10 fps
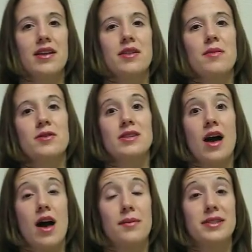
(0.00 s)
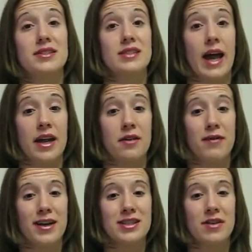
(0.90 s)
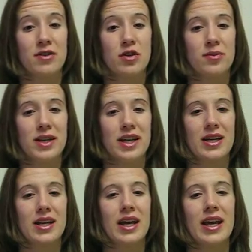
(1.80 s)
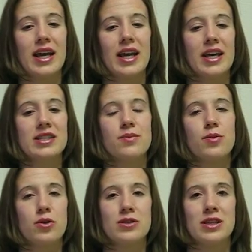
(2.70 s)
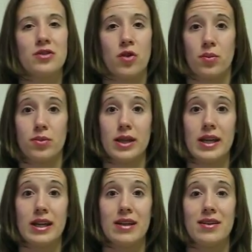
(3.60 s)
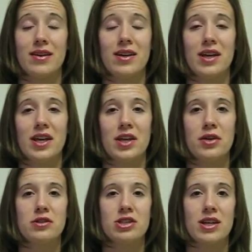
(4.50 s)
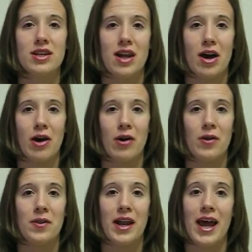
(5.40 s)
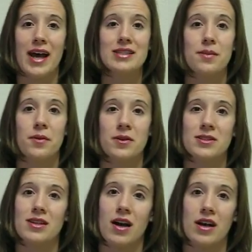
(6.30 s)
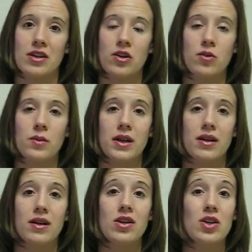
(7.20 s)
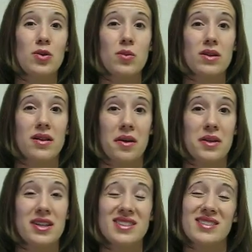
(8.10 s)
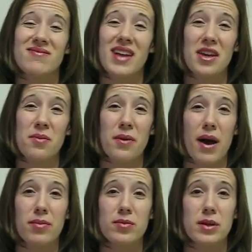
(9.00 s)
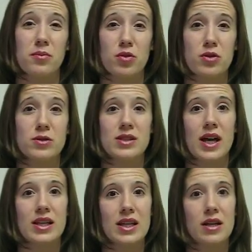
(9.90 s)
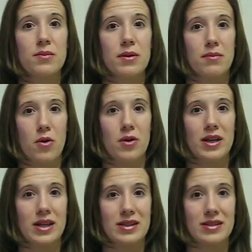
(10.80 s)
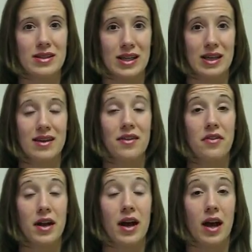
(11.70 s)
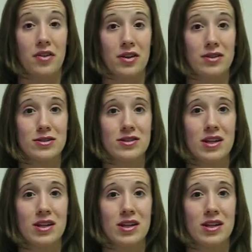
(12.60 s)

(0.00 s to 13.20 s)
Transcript: The most common side effect of coumadin is bruising or bleeding. You should know that as a person on coumadin, you will notice that you probably bruise a little bit more easily than others.